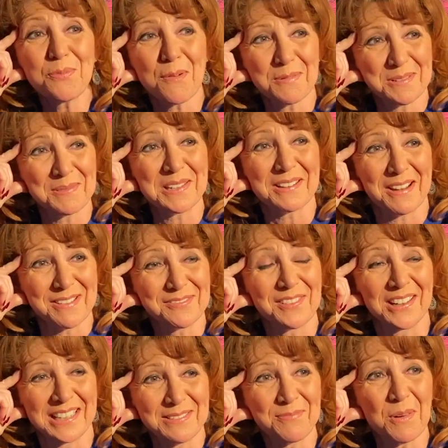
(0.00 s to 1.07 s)
probably be great
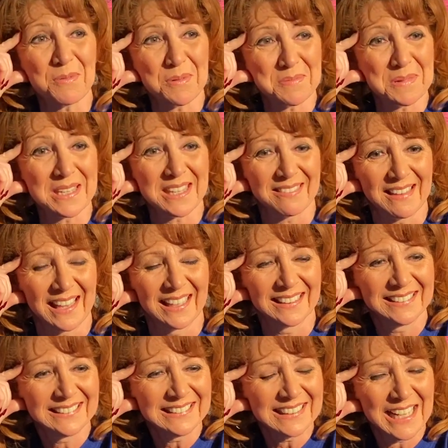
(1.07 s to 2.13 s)
fun. He'd probably be in there.
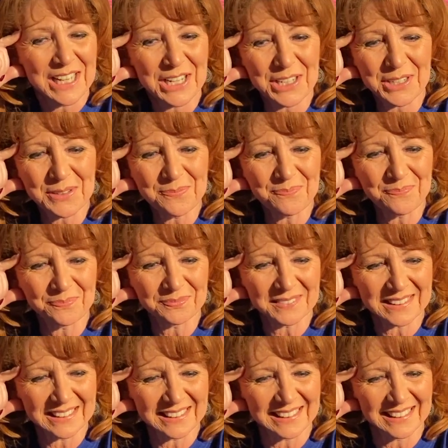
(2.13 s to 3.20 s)

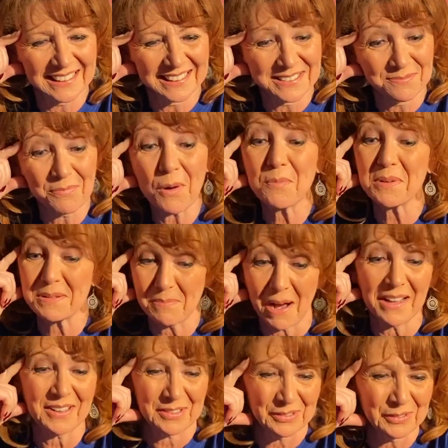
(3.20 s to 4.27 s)
And probably
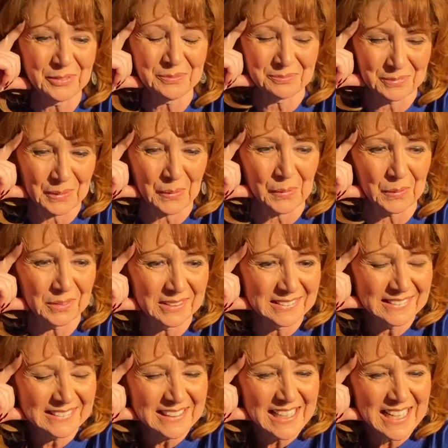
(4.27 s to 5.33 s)
Michael Ball.
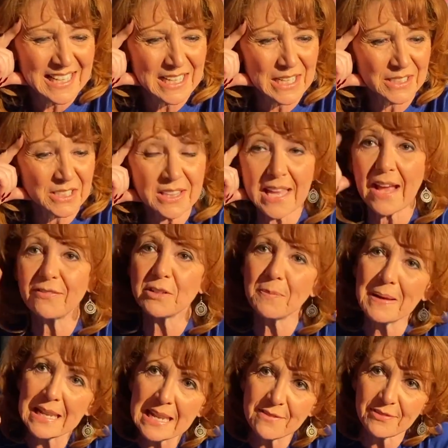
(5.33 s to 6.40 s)
Do they have to
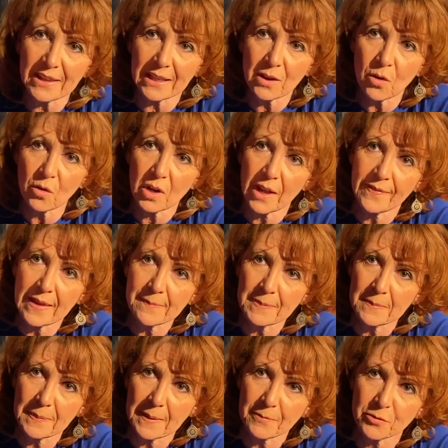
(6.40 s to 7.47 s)
be living, or can they be
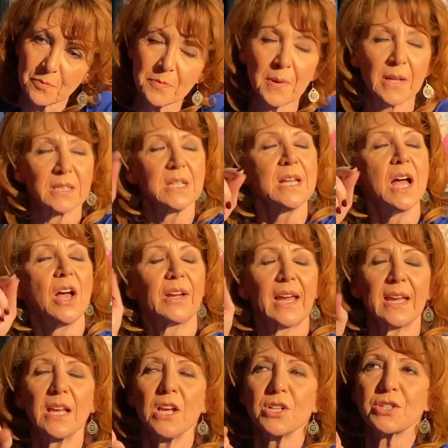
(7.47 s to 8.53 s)
people from the past? Okay,
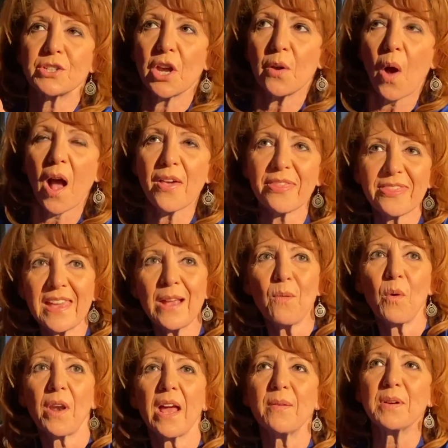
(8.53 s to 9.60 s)
so I think
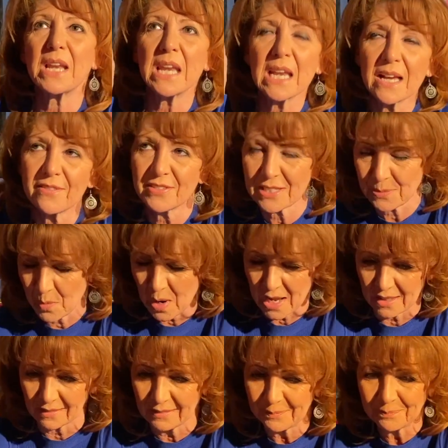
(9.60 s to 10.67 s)
what I would love as
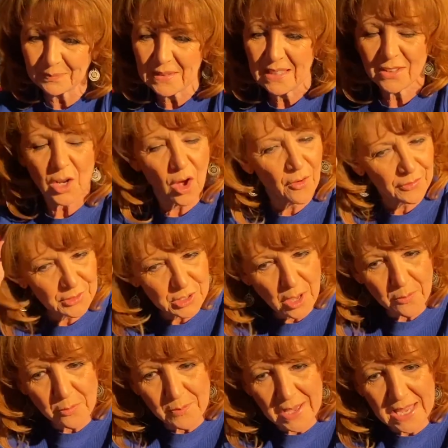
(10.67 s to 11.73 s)
well, off the top
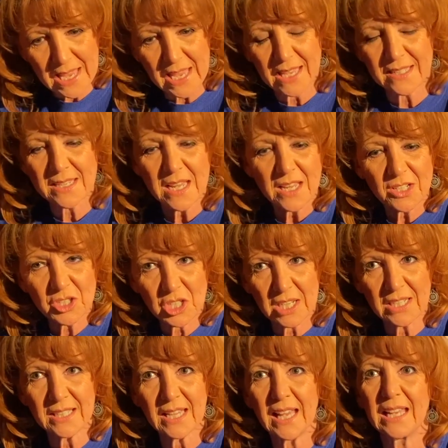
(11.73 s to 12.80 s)
of my head,
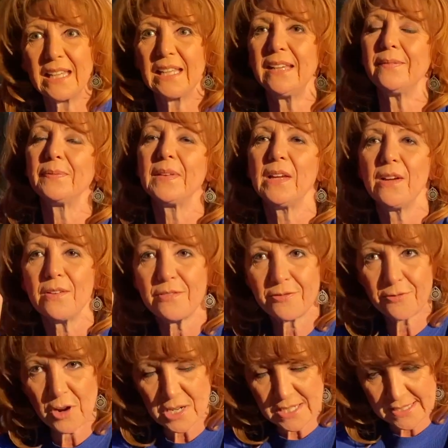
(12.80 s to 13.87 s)
Gene Kelly,
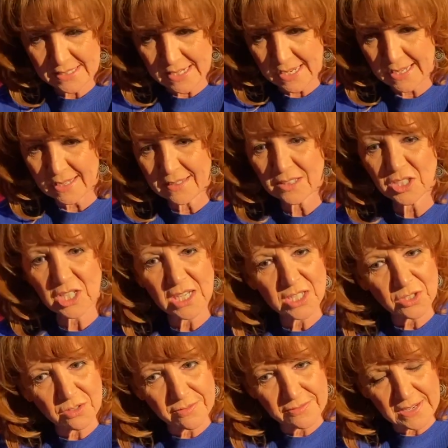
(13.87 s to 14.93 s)
Fred Astaire,
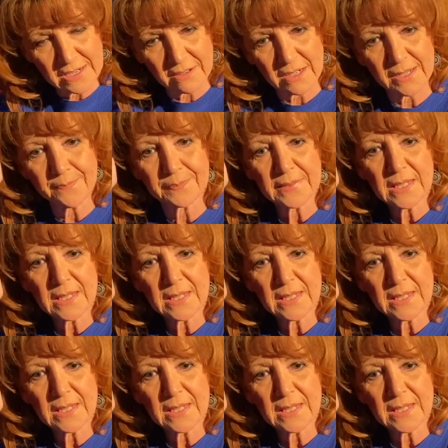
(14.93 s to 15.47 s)
Chita Rivera,